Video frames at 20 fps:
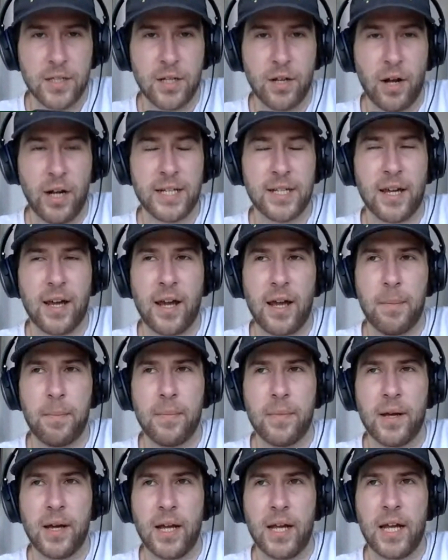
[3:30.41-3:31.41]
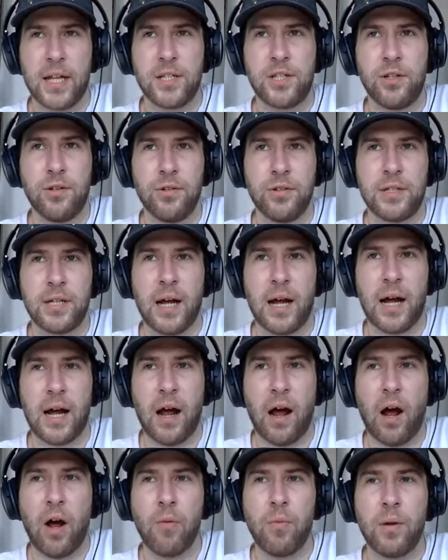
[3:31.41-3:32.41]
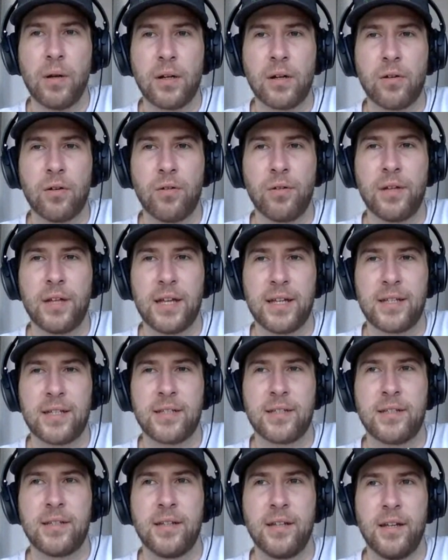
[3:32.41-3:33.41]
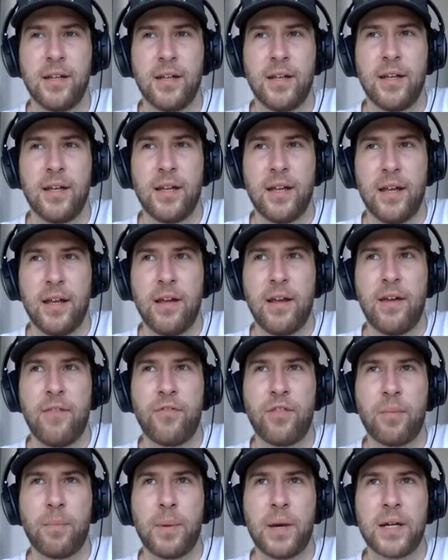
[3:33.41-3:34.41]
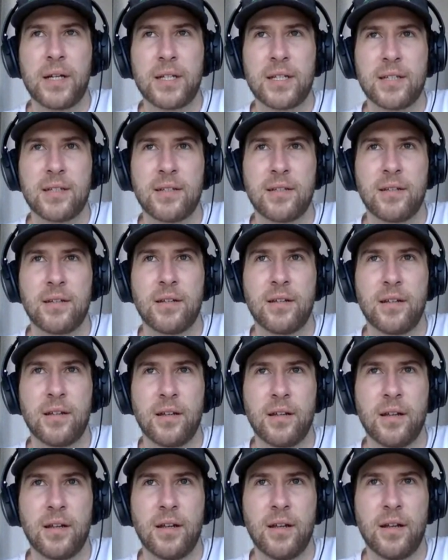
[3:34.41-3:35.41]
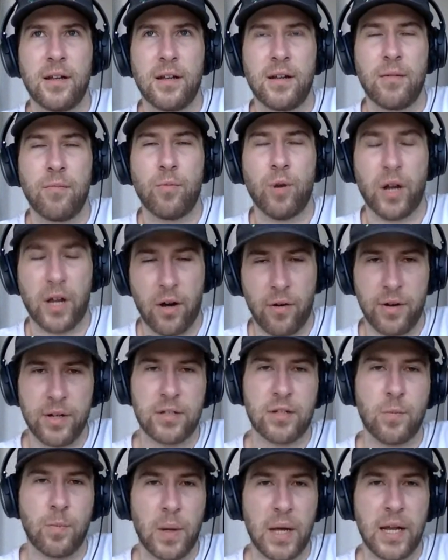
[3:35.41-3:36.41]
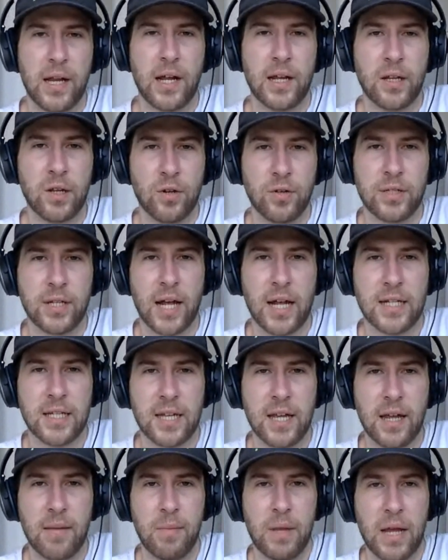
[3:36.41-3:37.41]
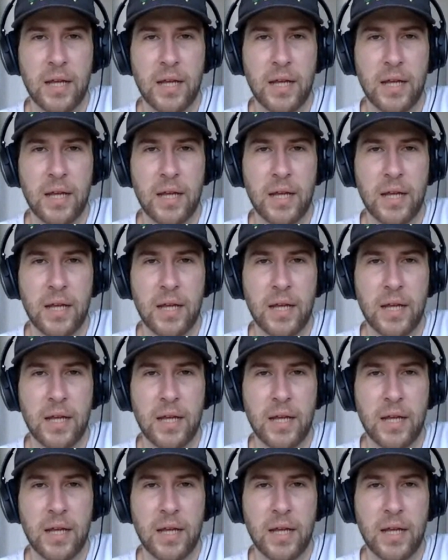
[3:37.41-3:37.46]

tonight's game against Utah, I would call this if the Bucks were going to beat a Utah team.